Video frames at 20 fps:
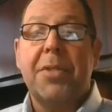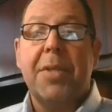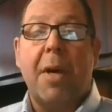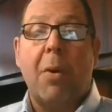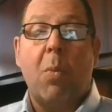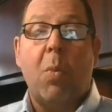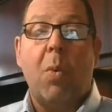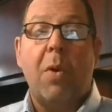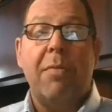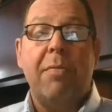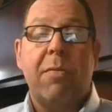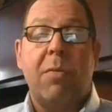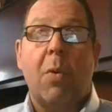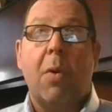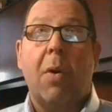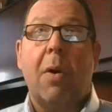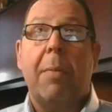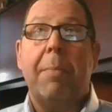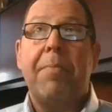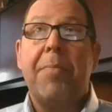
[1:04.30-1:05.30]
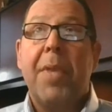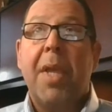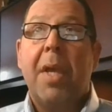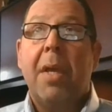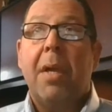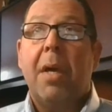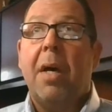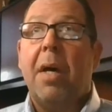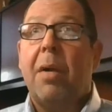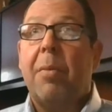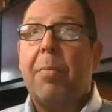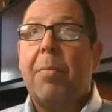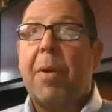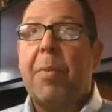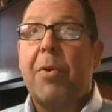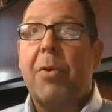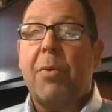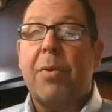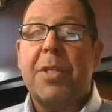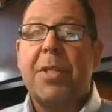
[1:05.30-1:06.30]
One forum,
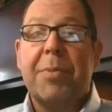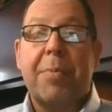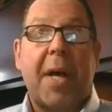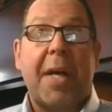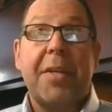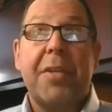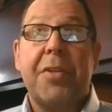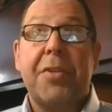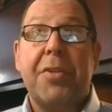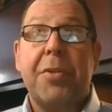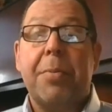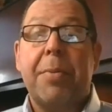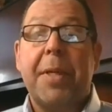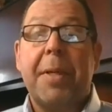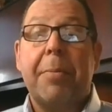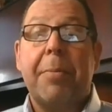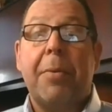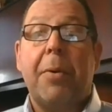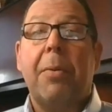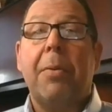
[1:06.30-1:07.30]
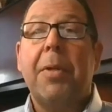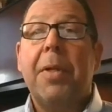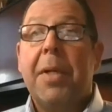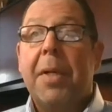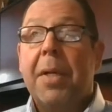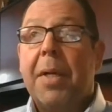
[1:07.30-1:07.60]
remember to respond to two people.